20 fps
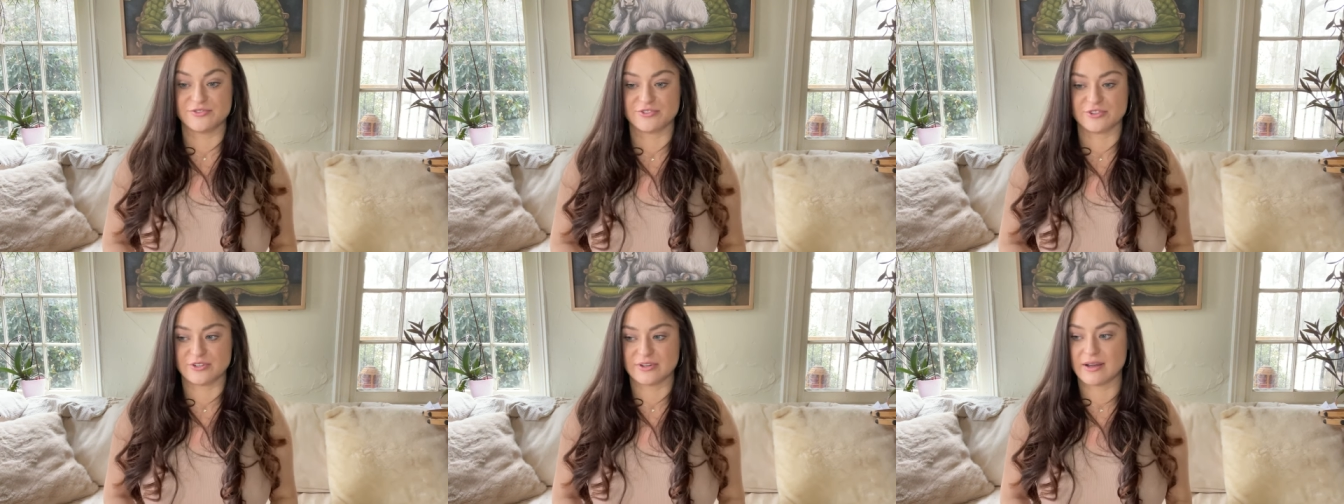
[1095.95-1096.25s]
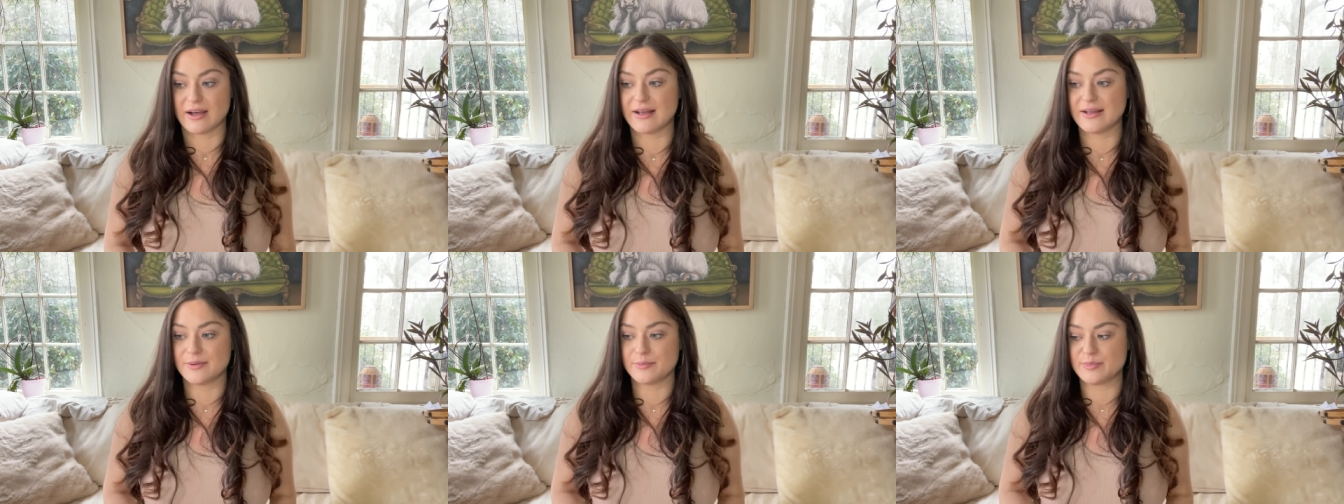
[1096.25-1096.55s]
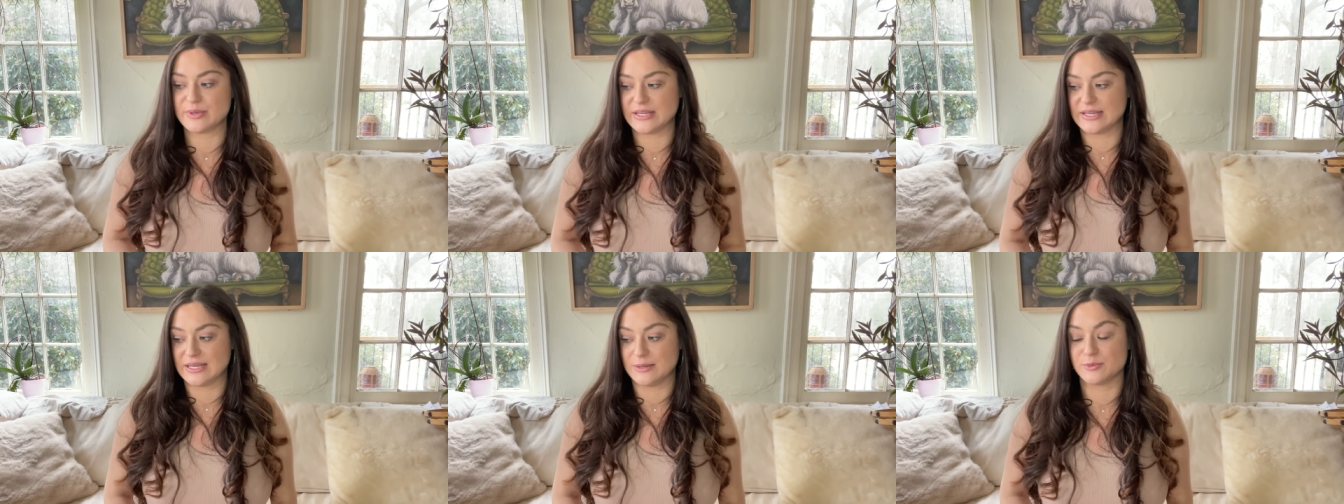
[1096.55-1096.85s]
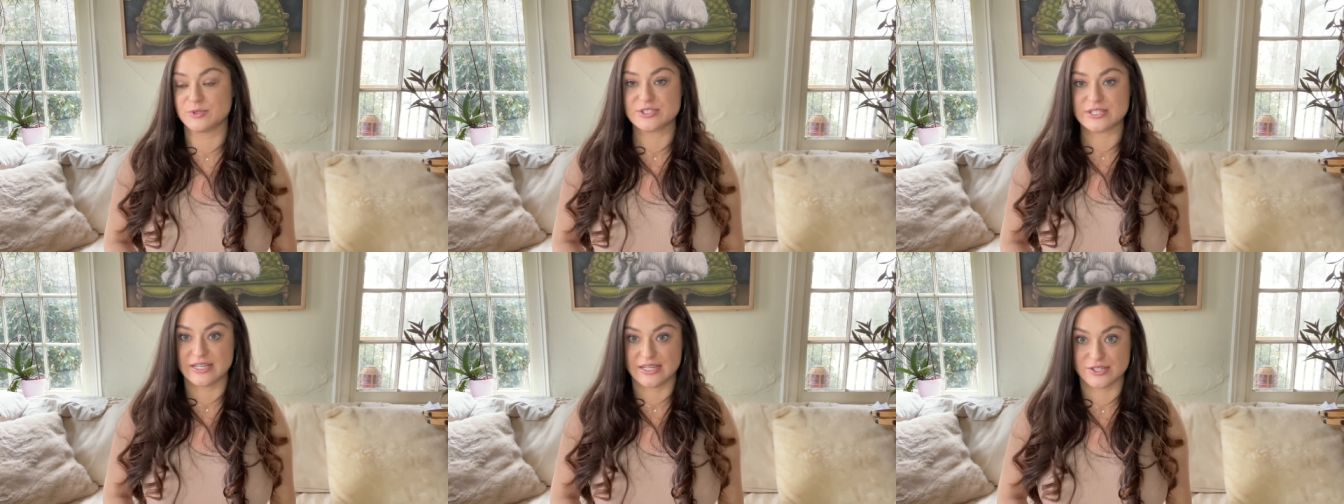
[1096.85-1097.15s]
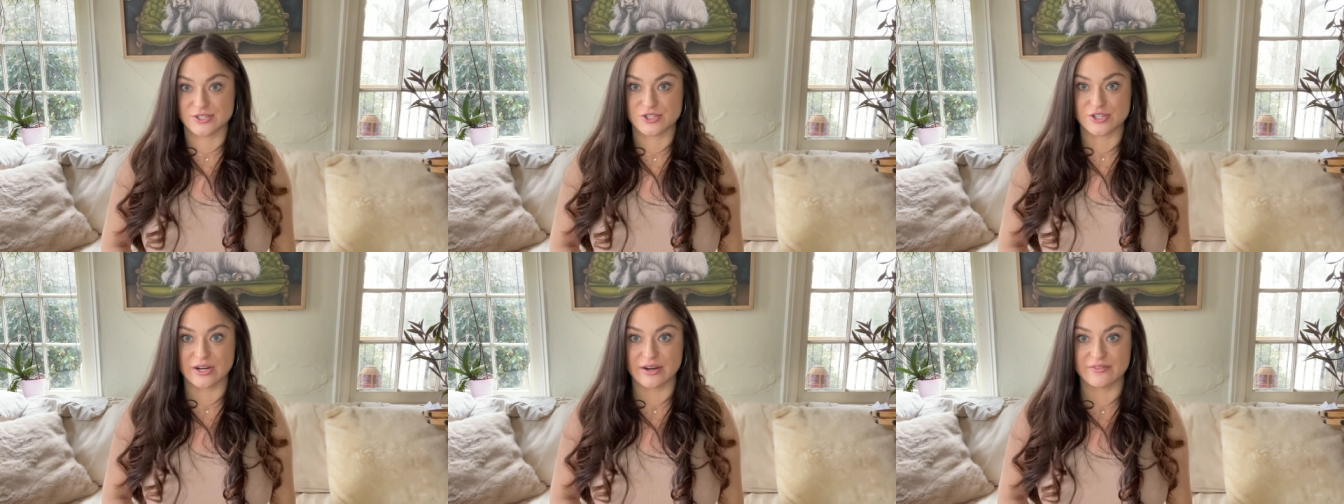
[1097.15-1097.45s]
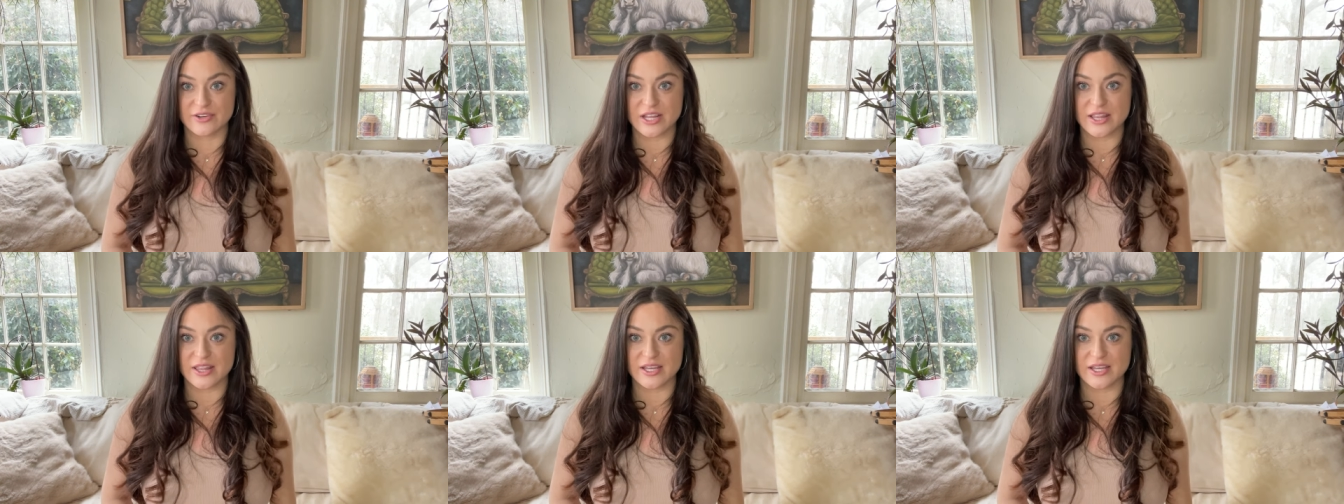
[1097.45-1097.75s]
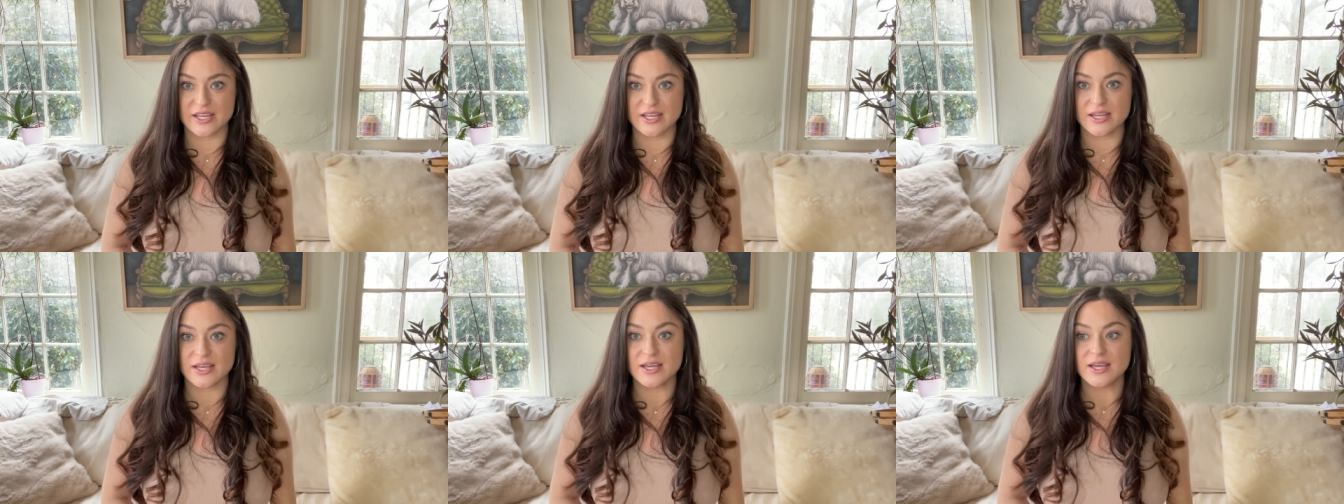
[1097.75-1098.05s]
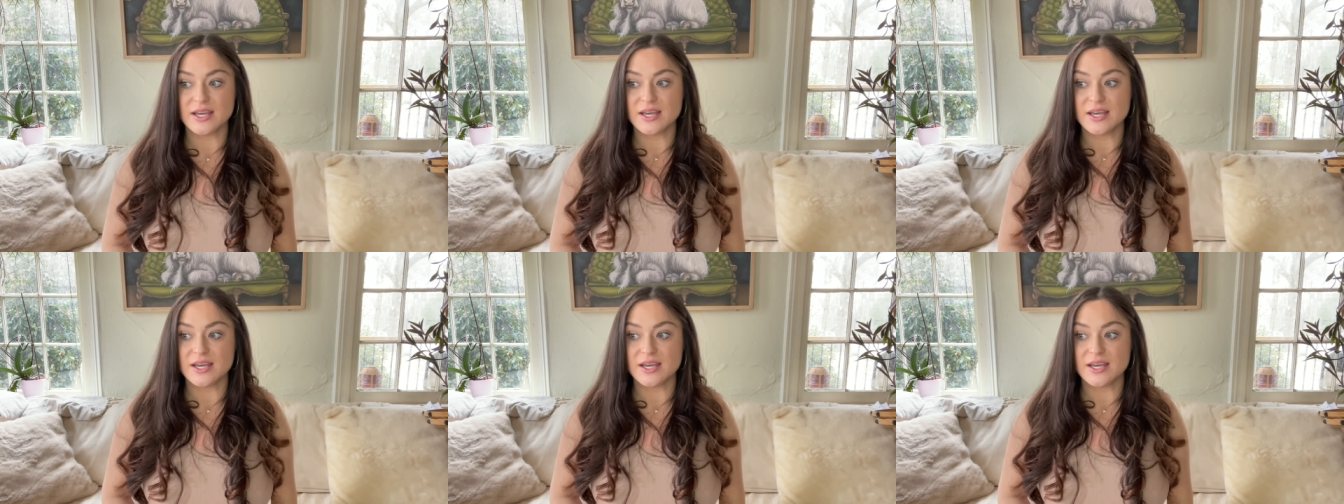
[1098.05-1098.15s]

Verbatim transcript: for not being able to answer everything.